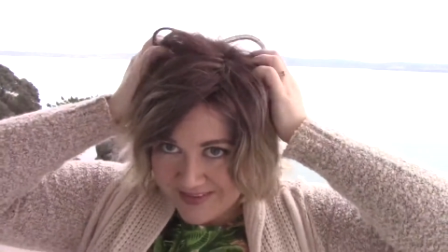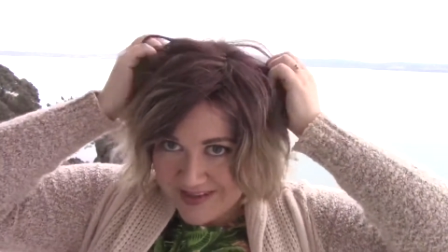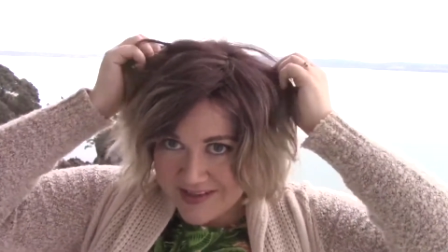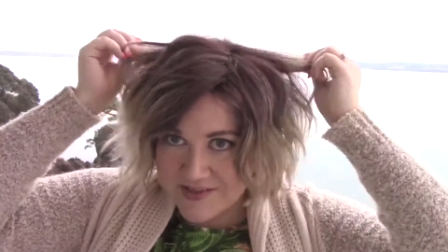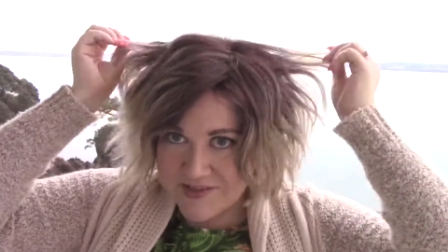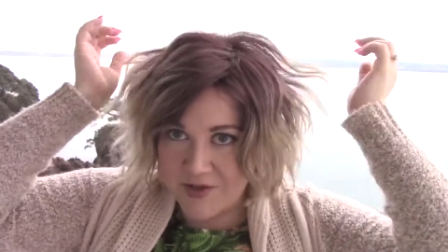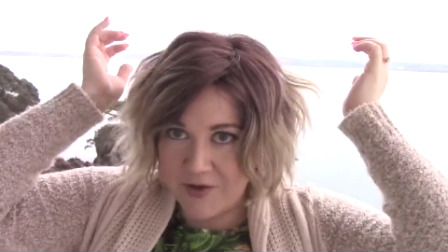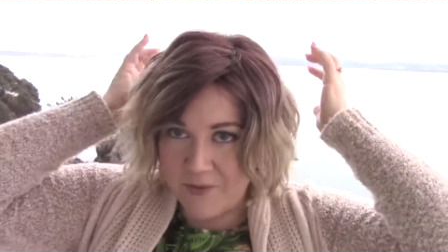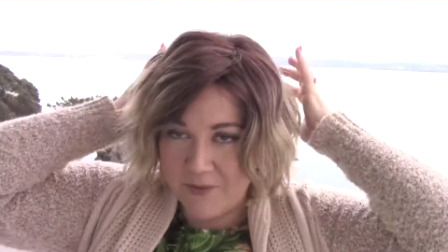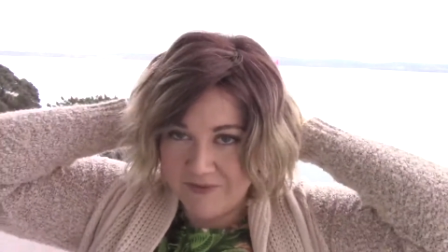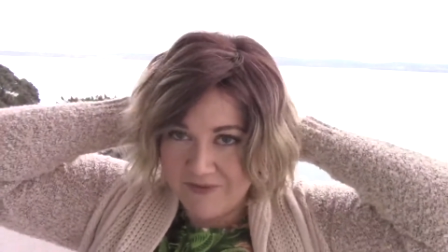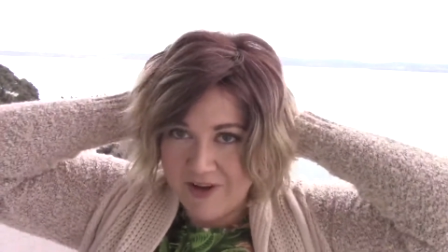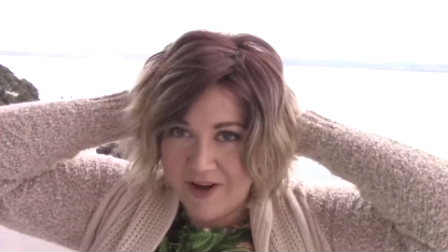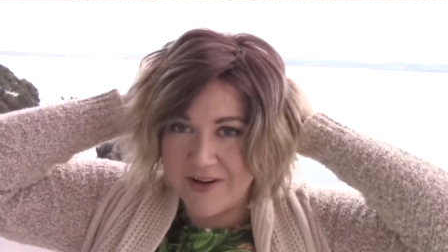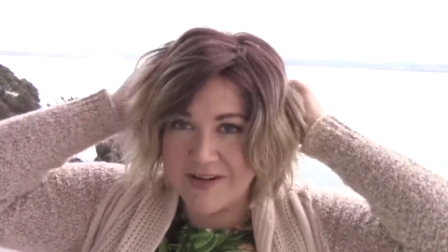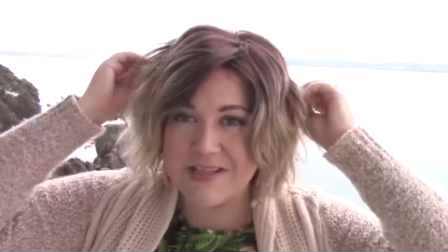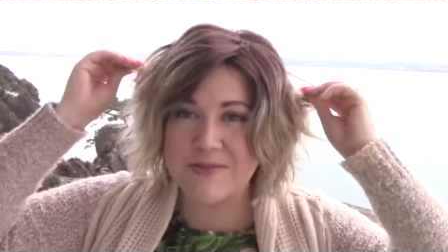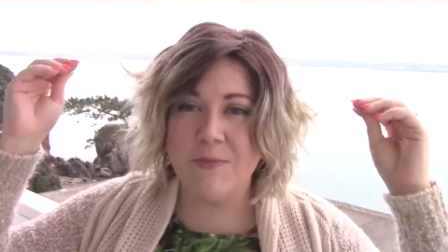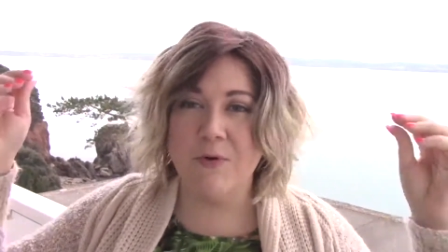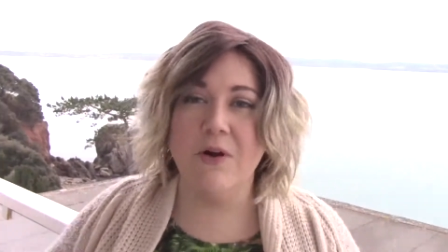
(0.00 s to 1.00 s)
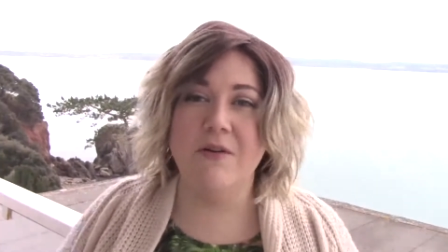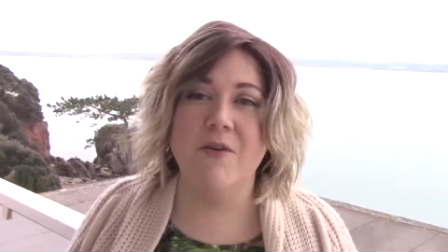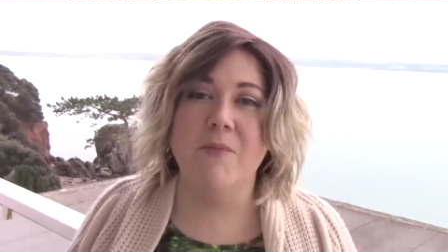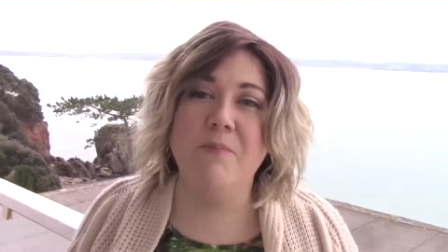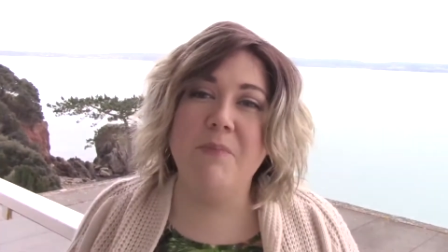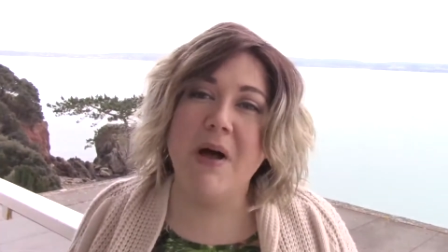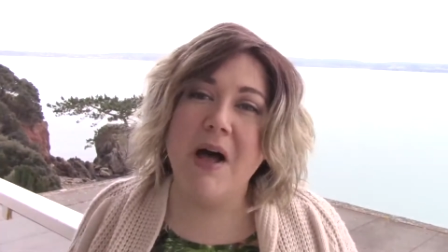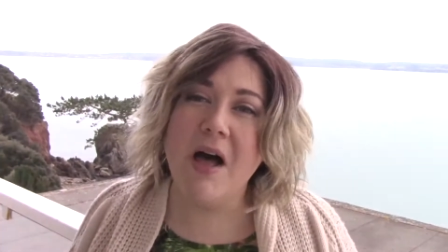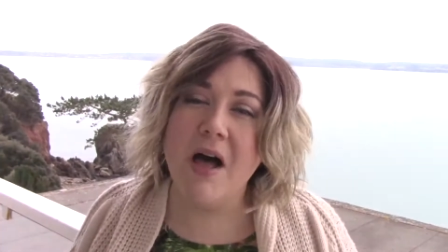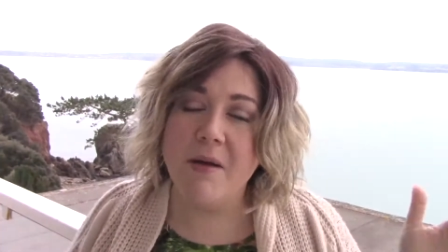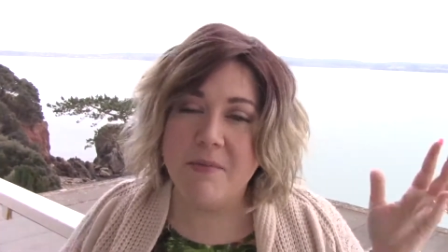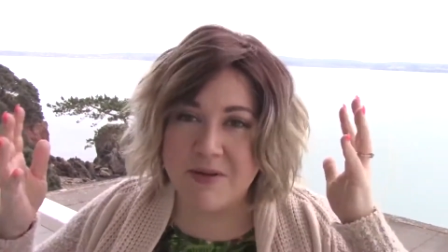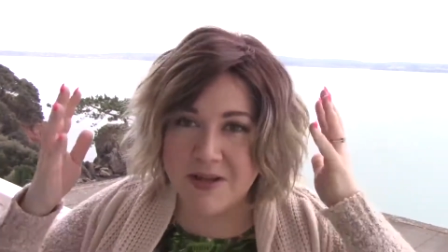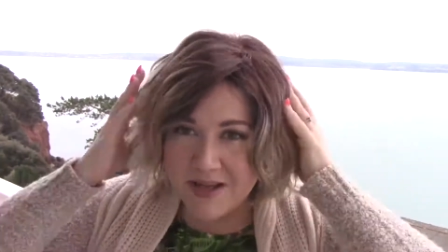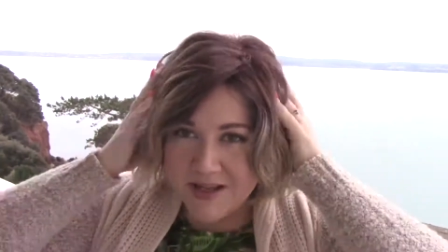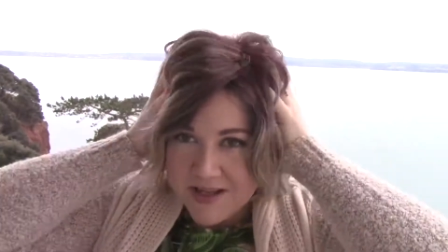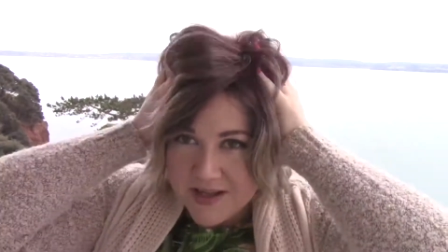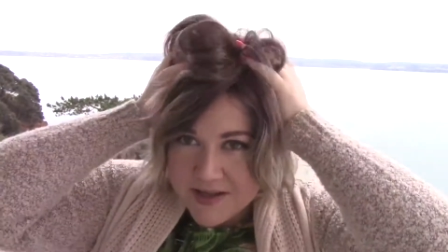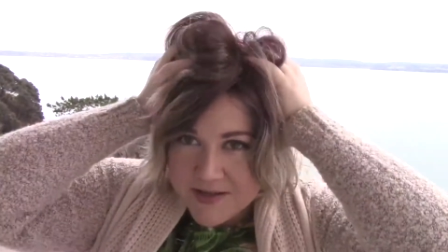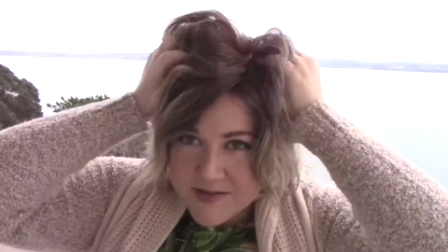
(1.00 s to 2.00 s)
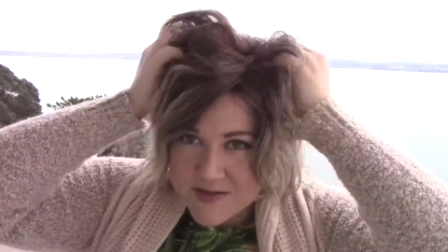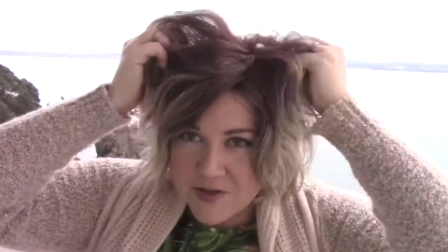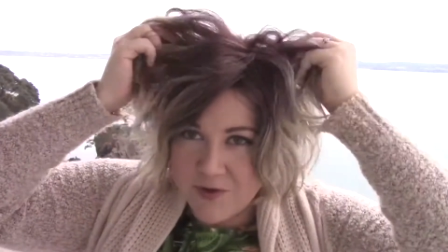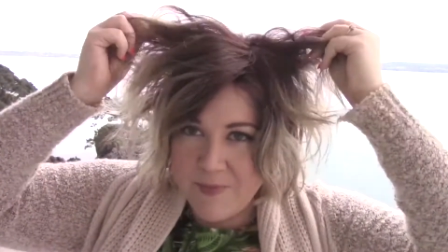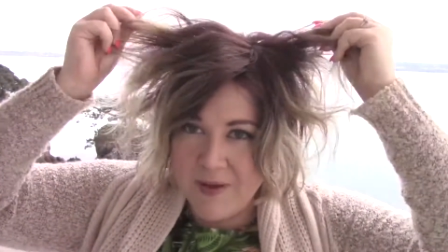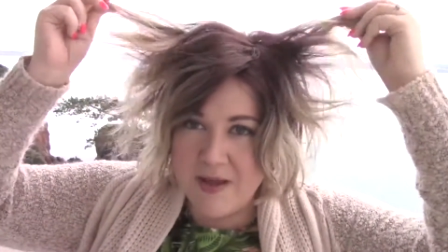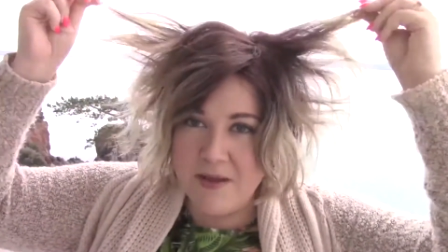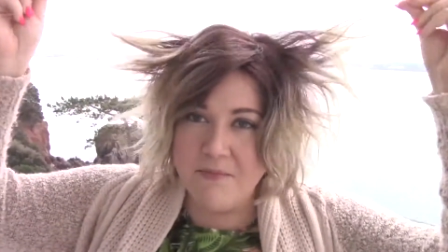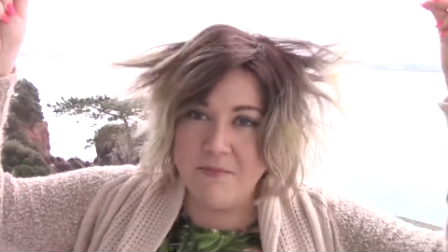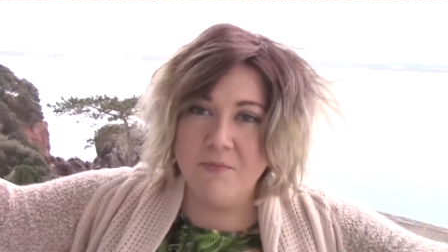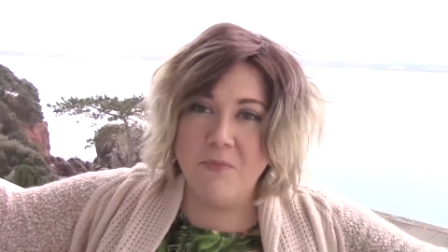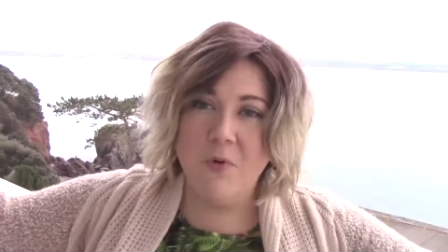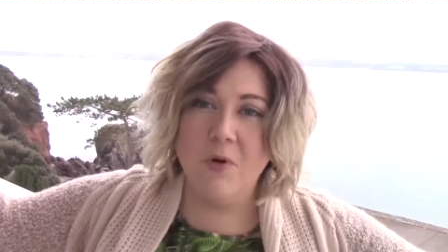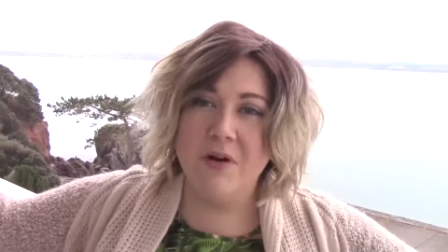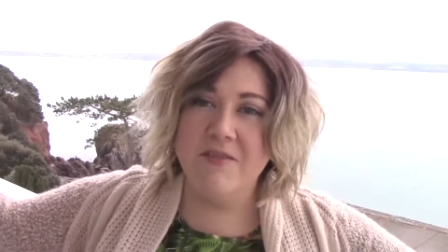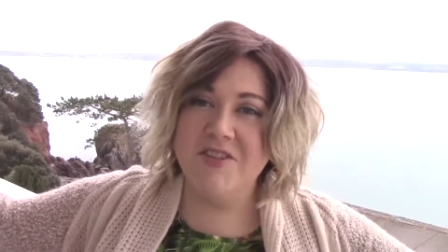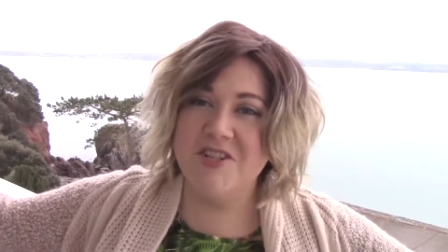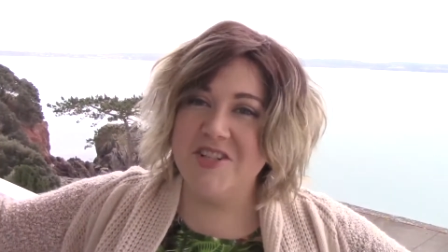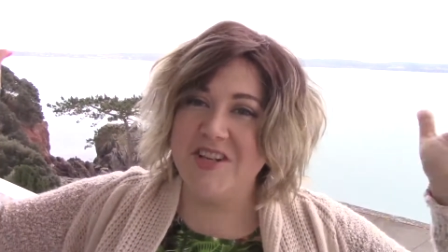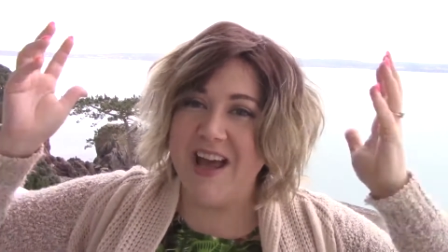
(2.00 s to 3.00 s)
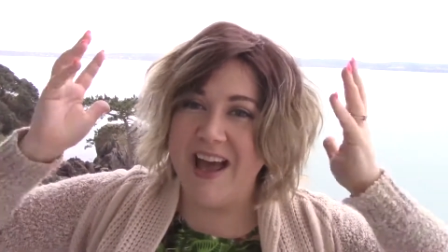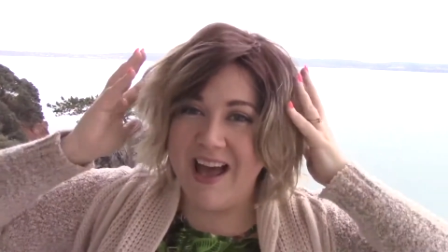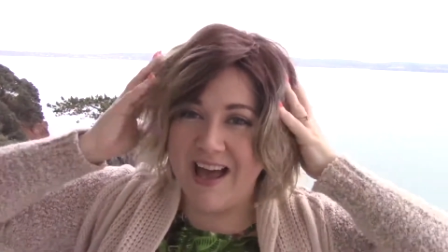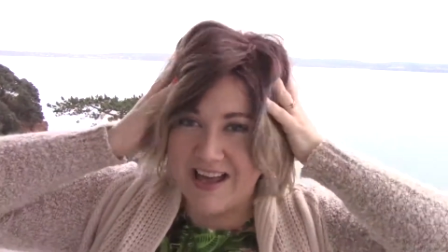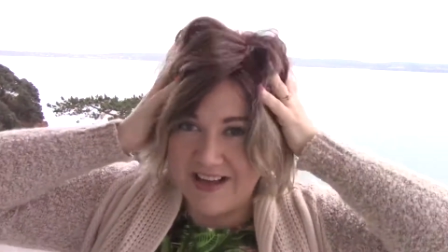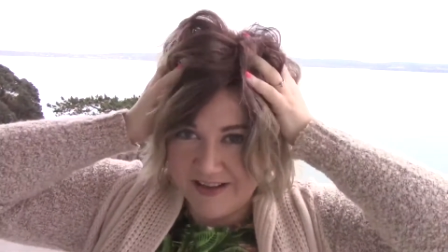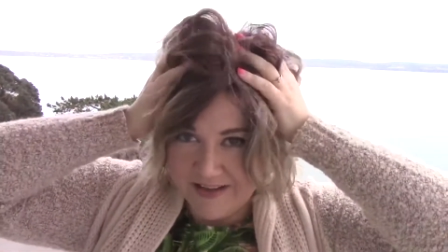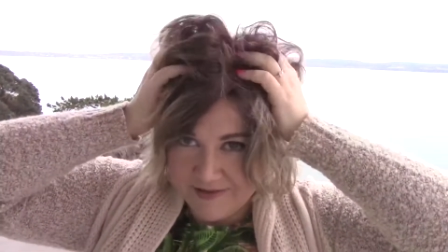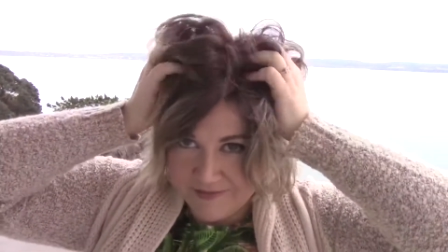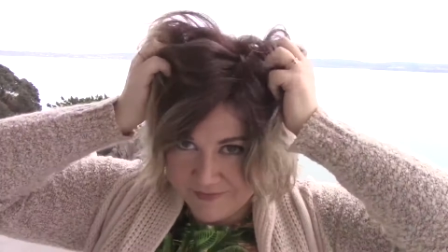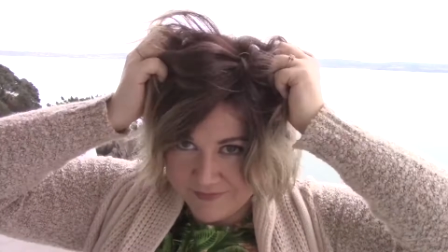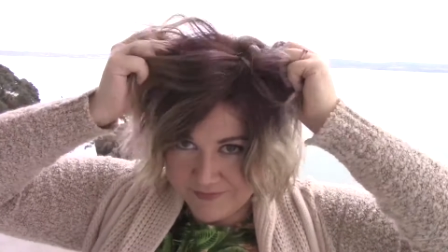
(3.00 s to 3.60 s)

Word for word: So Ivana is more of a bob, Zuma more of a shag.